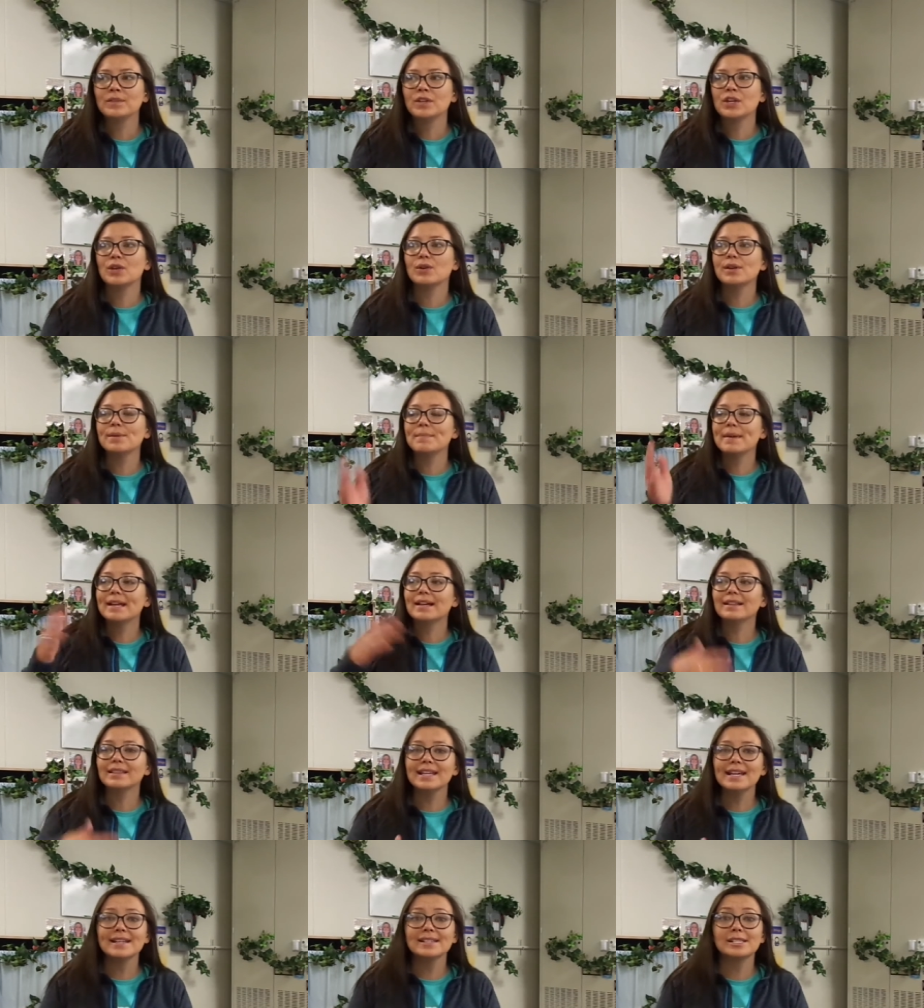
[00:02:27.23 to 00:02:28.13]
You can make a
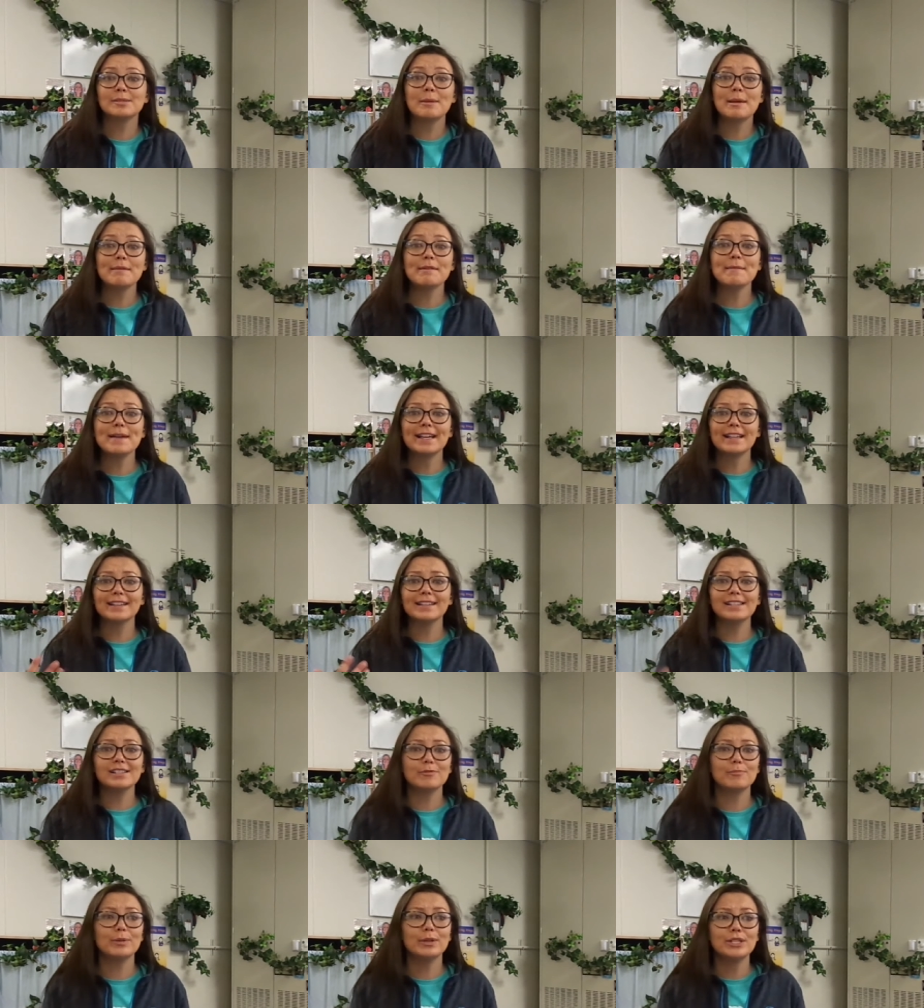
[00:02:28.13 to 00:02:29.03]
list. Maybe make a
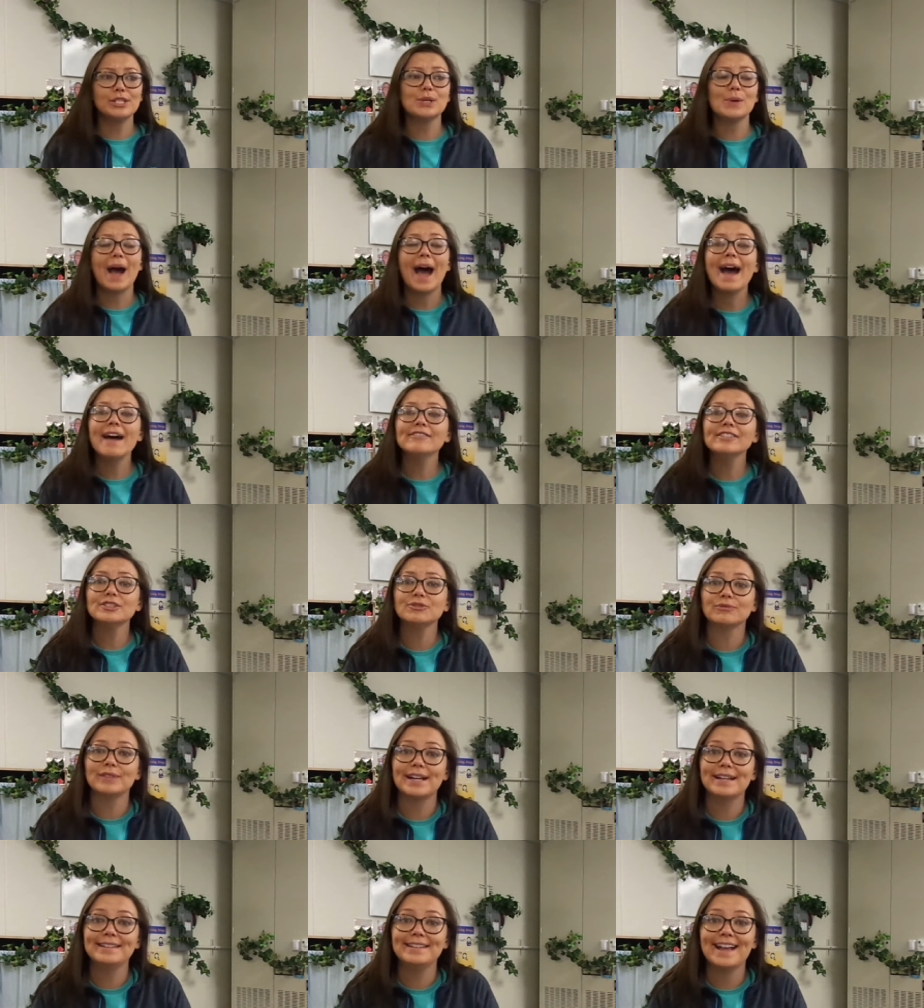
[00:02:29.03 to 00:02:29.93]
list of books you haven't
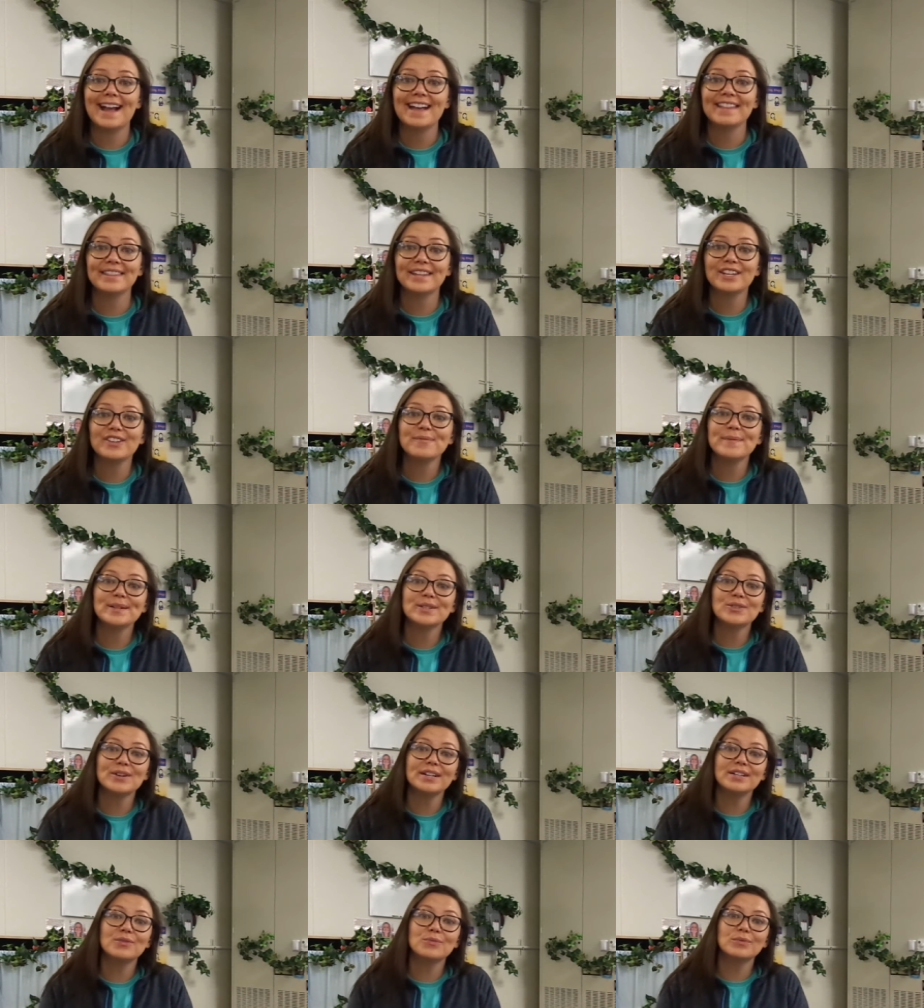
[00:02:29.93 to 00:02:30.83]
read yet and that you've been
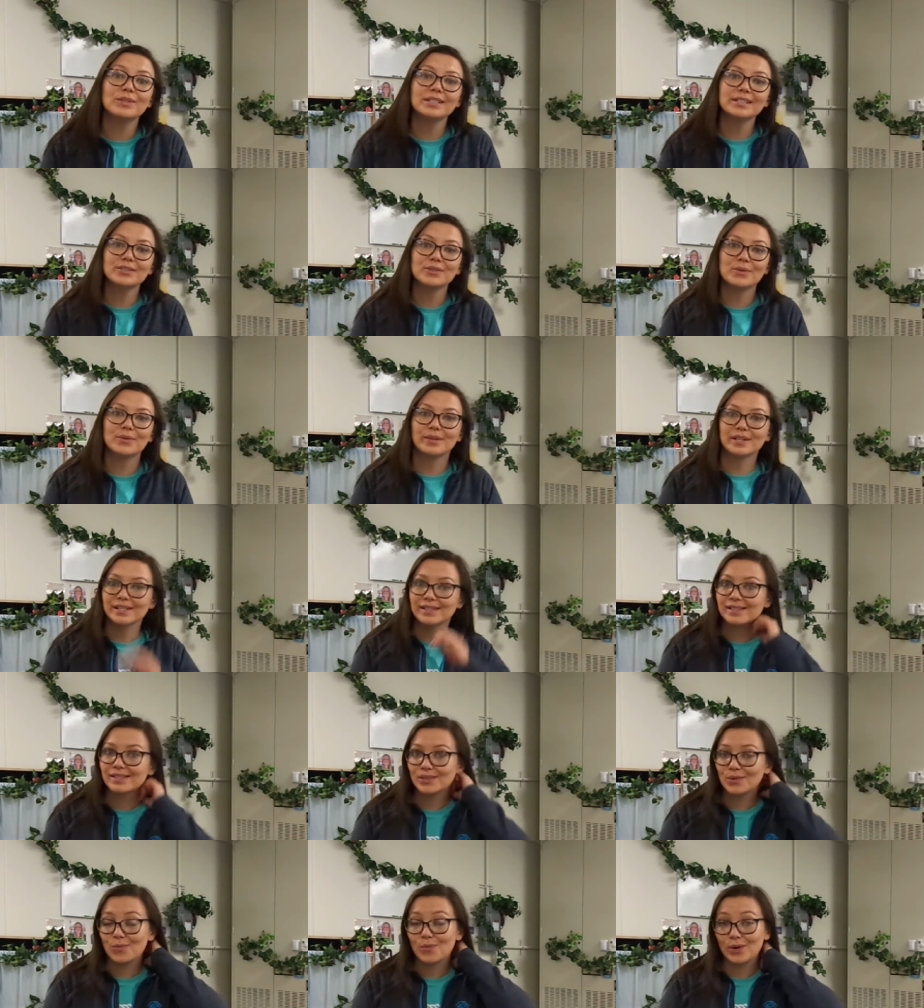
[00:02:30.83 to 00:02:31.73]
trying to work
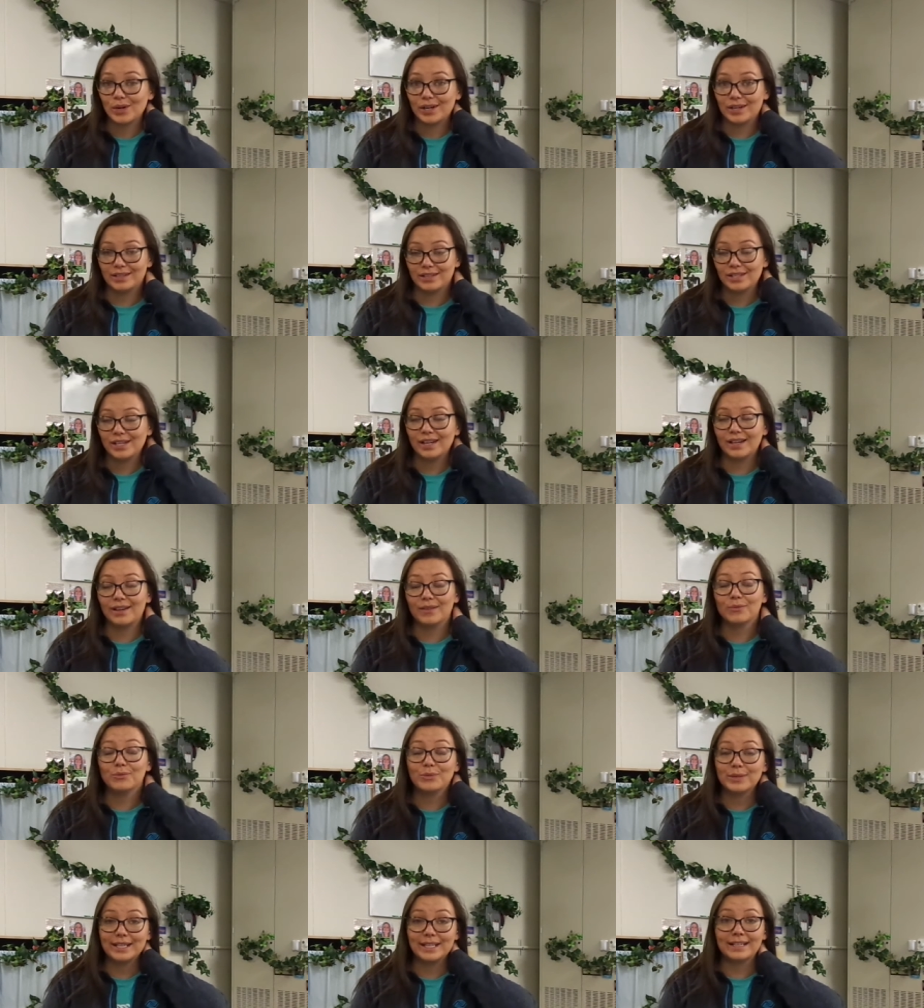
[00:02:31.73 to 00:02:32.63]
towards to work to
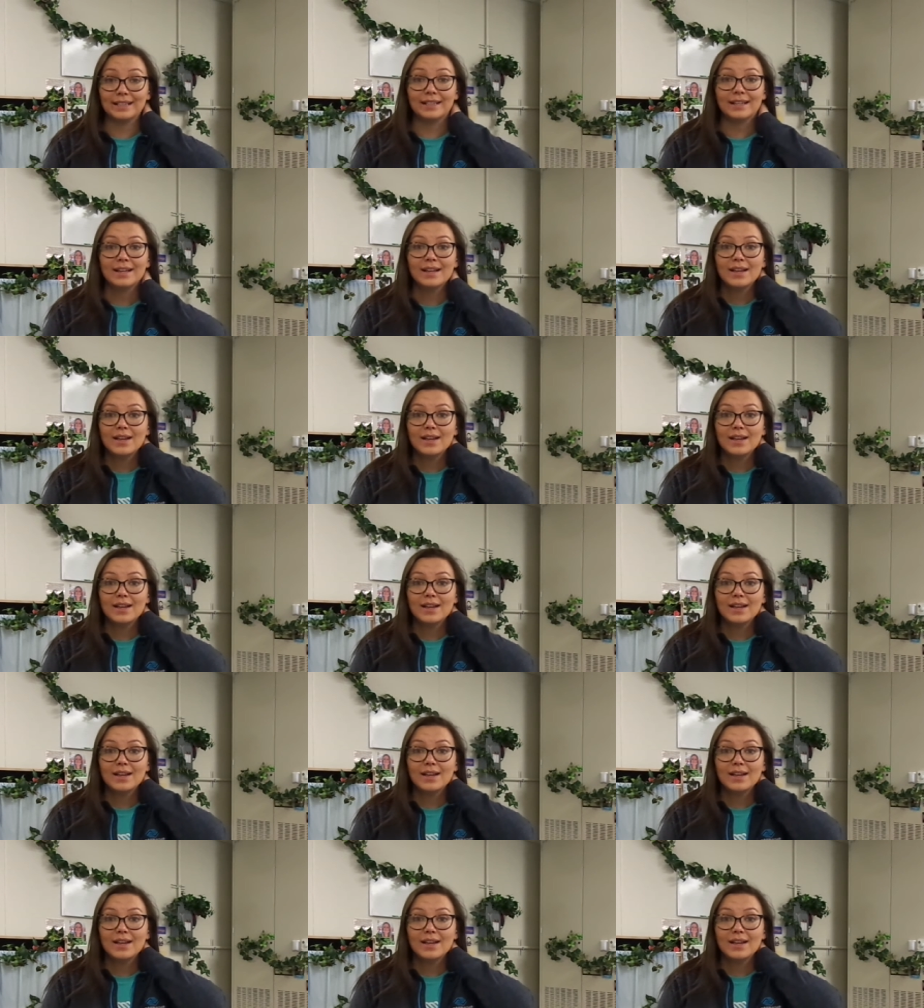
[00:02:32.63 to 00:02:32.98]
read.